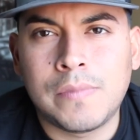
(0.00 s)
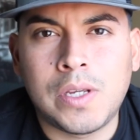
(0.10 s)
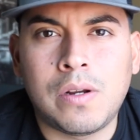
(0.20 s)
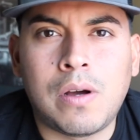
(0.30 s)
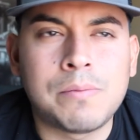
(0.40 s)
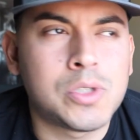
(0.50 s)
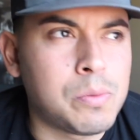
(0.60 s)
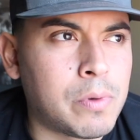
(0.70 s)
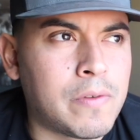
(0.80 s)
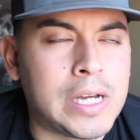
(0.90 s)
you know, I'm
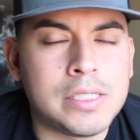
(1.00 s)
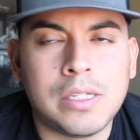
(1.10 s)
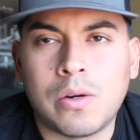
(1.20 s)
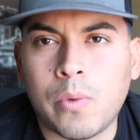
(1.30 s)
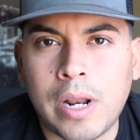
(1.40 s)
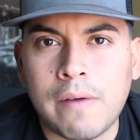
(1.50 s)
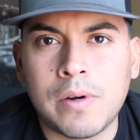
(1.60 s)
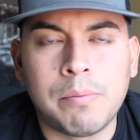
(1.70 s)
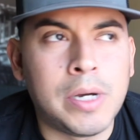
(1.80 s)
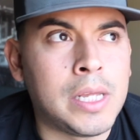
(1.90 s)
supervising or
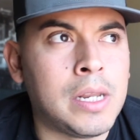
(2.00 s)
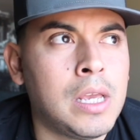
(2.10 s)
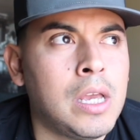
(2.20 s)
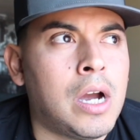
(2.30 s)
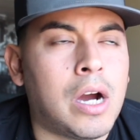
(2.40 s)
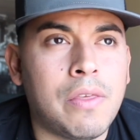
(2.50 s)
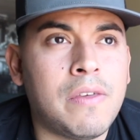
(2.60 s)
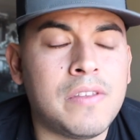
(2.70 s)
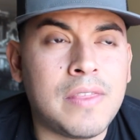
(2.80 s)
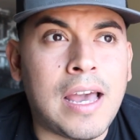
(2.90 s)
whatever, but
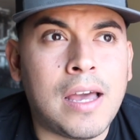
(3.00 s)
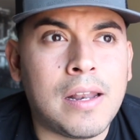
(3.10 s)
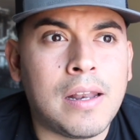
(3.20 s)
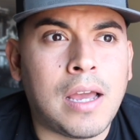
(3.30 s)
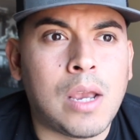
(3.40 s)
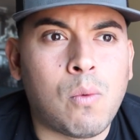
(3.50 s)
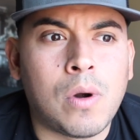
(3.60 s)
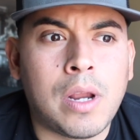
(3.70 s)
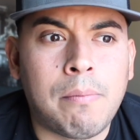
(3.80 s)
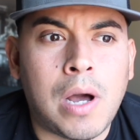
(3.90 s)
other than that, I
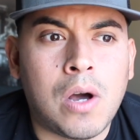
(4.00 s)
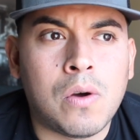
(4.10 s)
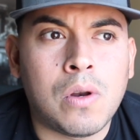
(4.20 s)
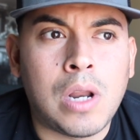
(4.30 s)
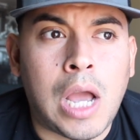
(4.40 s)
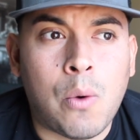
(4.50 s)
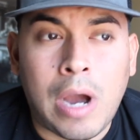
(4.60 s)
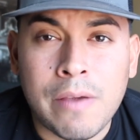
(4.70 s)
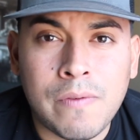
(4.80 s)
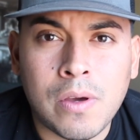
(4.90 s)
worry about how
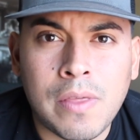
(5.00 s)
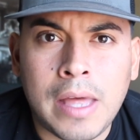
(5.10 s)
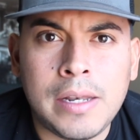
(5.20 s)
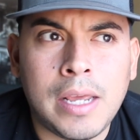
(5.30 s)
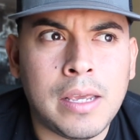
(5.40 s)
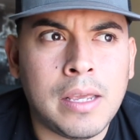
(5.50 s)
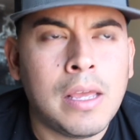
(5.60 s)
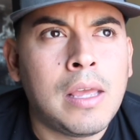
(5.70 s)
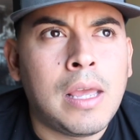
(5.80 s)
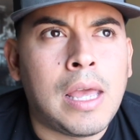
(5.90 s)
I feel that day
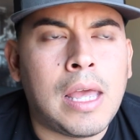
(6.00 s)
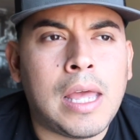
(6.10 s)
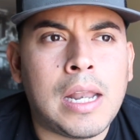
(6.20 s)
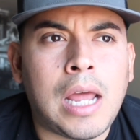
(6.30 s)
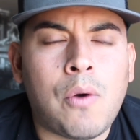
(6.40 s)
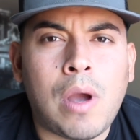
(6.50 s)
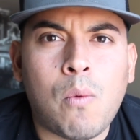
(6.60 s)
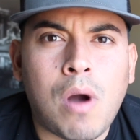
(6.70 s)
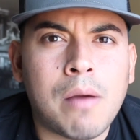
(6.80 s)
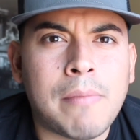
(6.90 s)
and how I
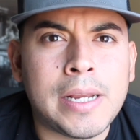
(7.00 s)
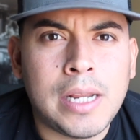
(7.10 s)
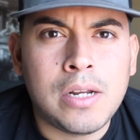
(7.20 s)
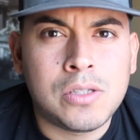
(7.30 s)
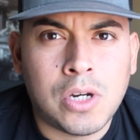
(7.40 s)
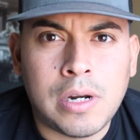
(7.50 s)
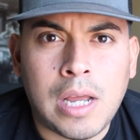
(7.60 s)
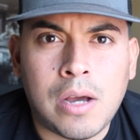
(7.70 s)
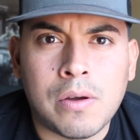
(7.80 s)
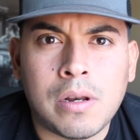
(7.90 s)
want my day to turn
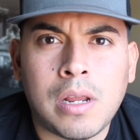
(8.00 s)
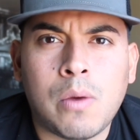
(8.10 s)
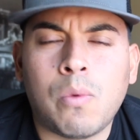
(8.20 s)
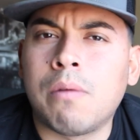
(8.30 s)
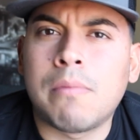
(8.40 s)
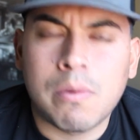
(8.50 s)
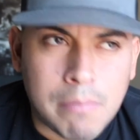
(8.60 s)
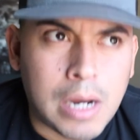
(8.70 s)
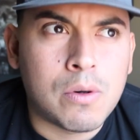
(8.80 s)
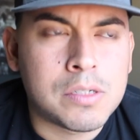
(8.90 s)
out and what my,
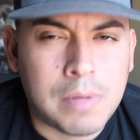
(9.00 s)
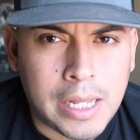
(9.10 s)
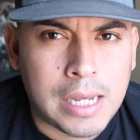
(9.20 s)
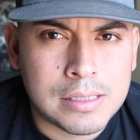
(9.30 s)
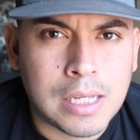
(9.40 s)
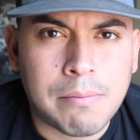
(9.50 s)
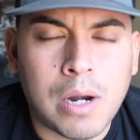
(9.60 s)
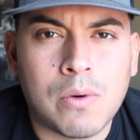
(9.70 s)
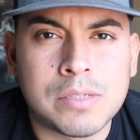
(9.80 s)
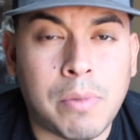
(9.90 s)
my like I said,
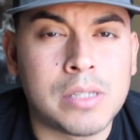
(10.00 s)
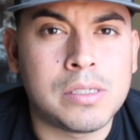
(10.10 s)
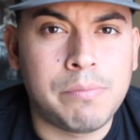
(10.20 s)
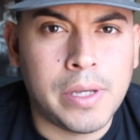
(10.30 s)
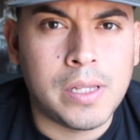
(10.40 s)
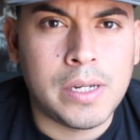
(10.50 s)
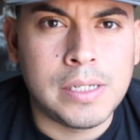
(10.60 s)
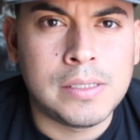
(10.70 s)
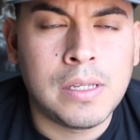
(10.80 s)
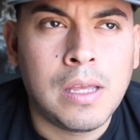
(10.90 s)
my
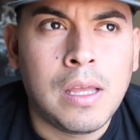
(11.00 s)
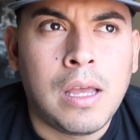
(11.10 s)
responsibilities.